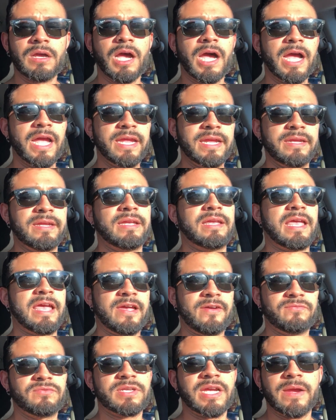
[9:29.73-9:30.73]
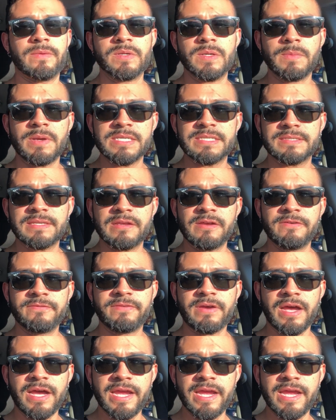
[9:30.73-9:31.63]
I have time to myself.